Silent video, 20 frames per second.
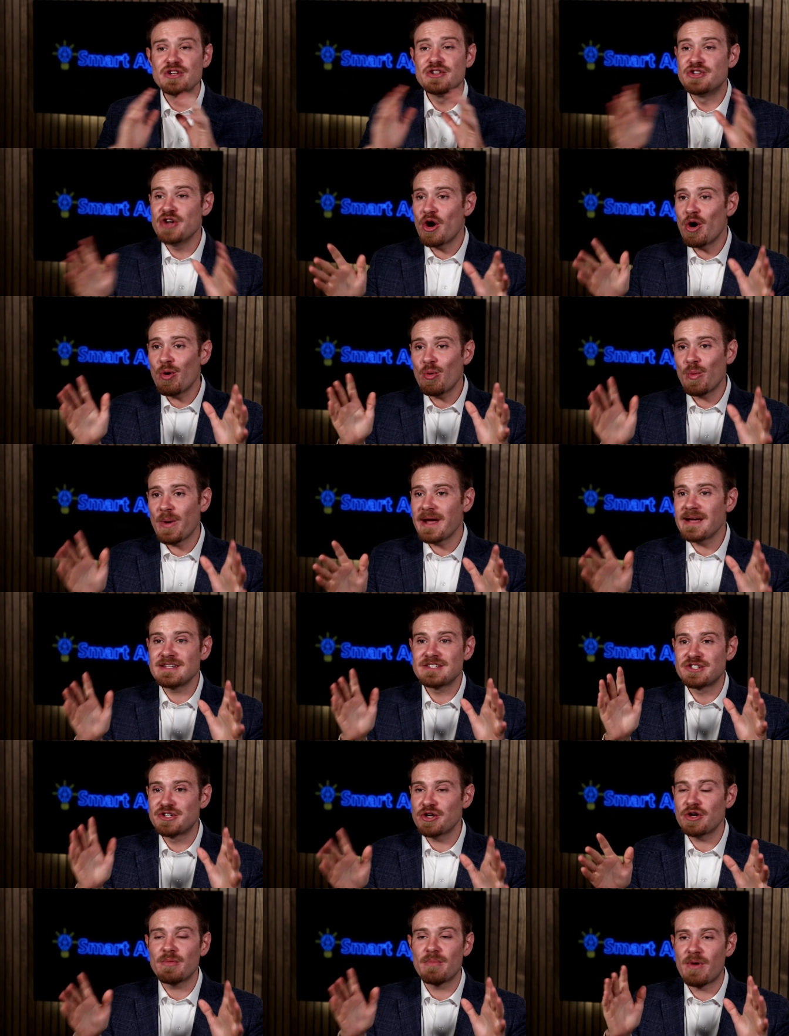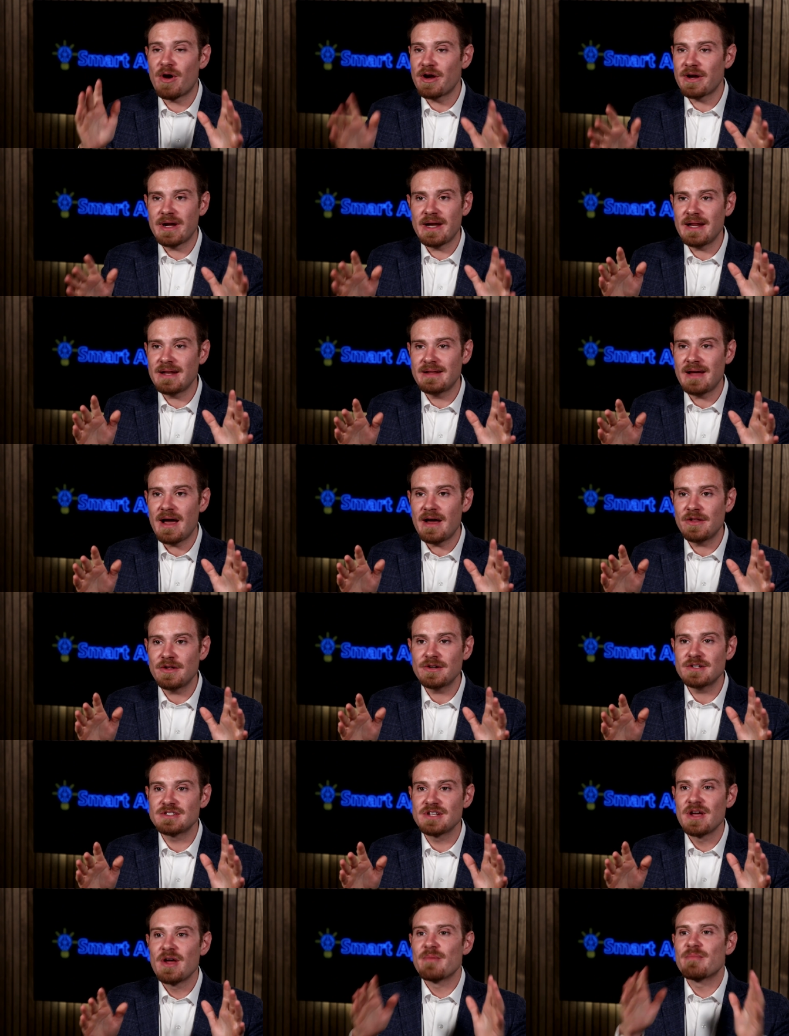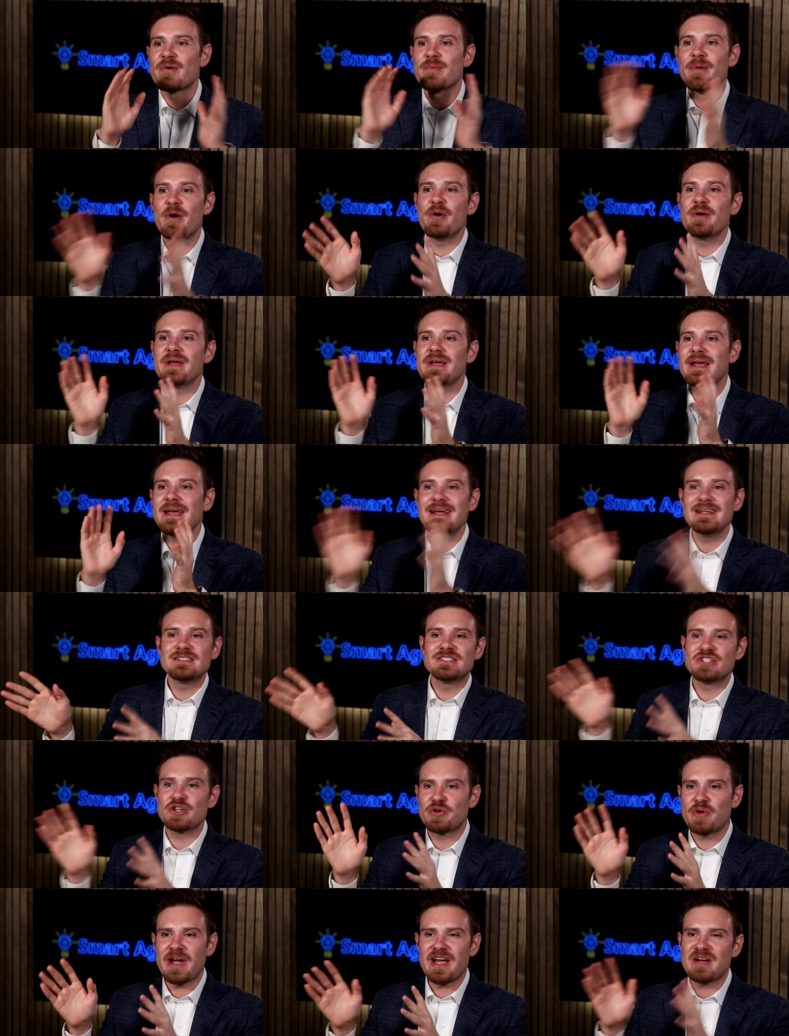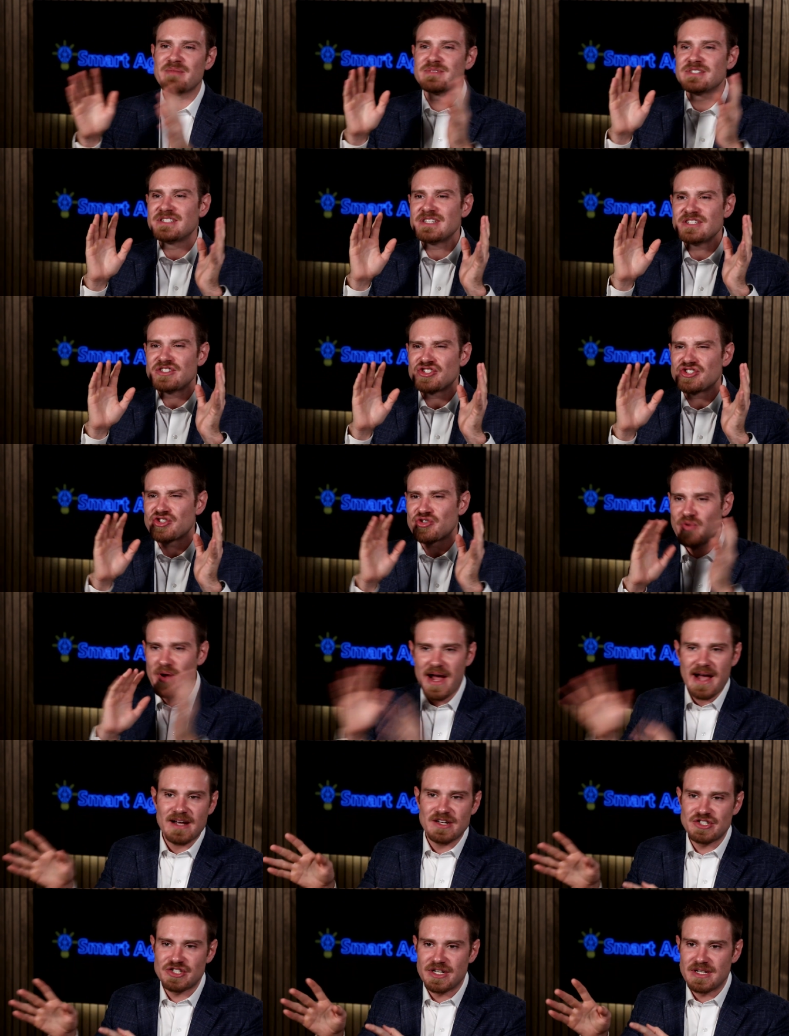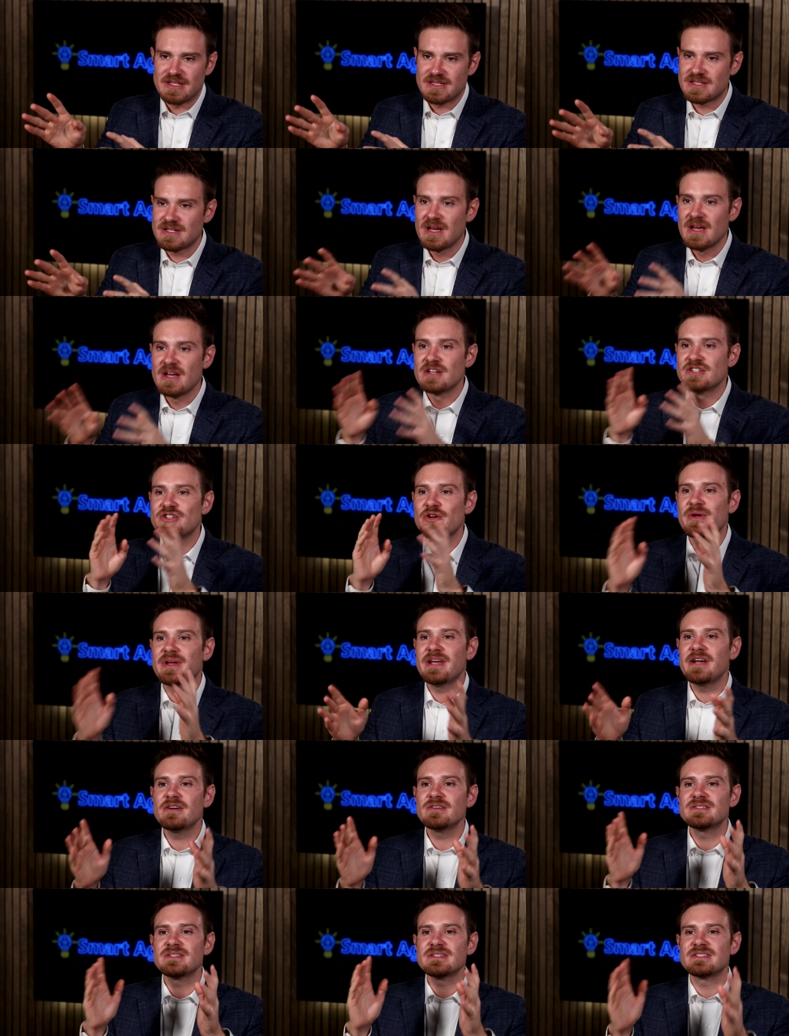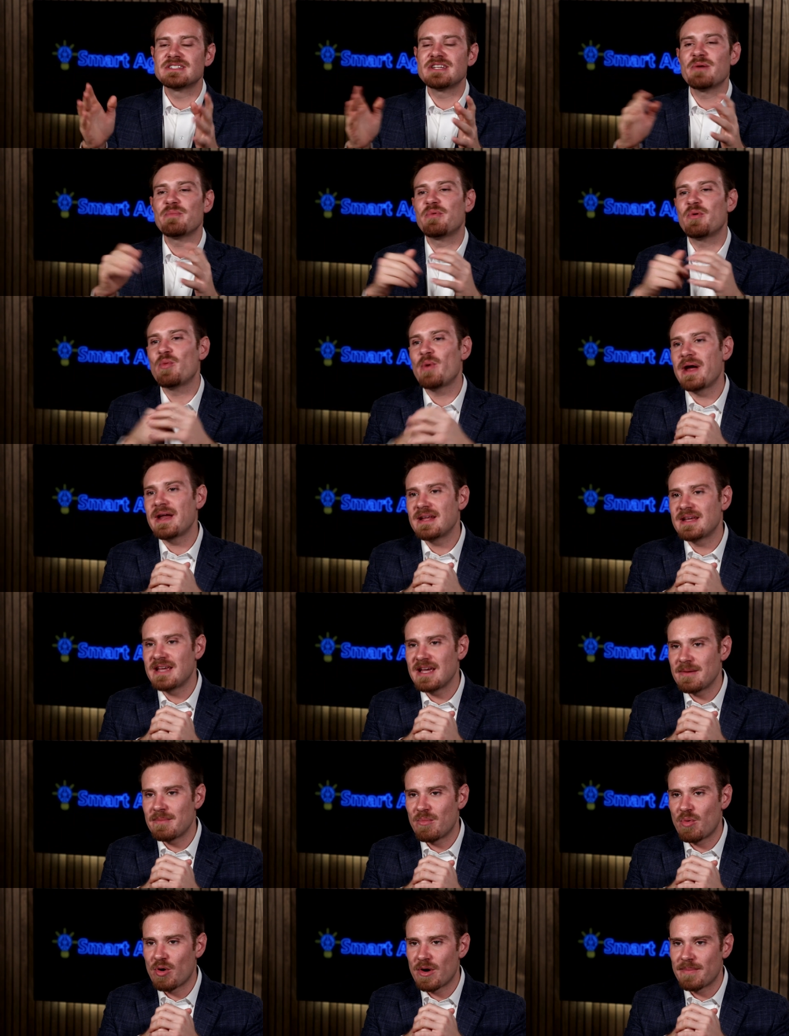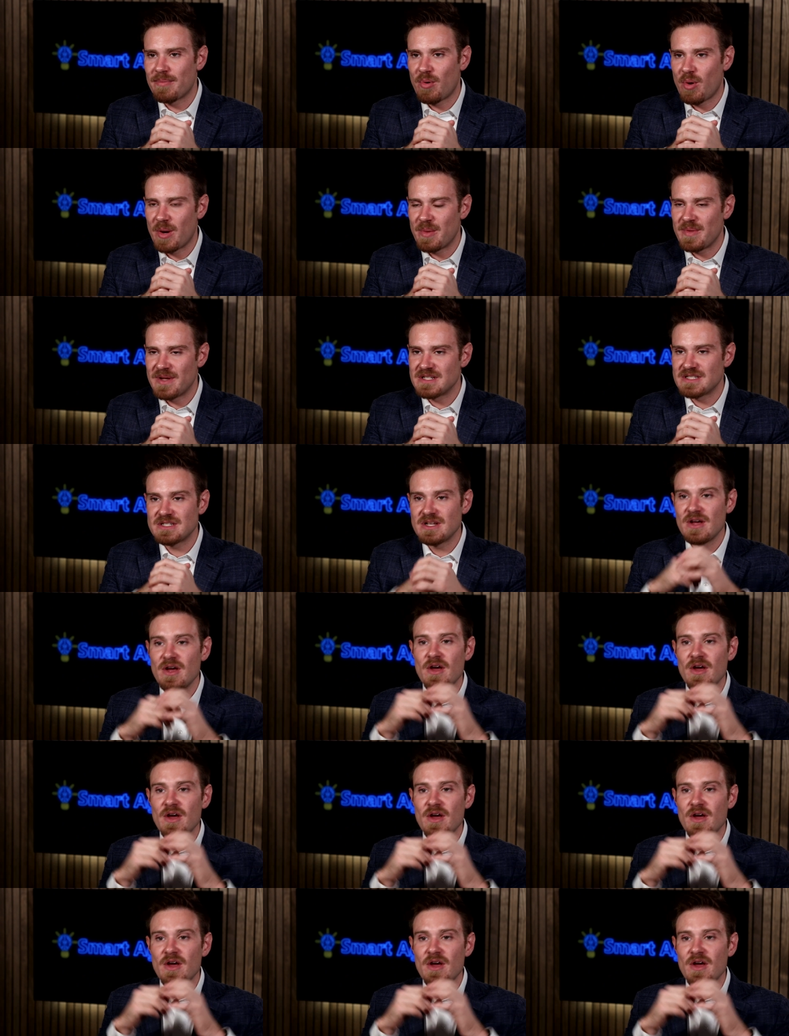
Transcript: Don't waste your marketing dollars promoting Instagram's distractions. So here's the simple way to get more appointments.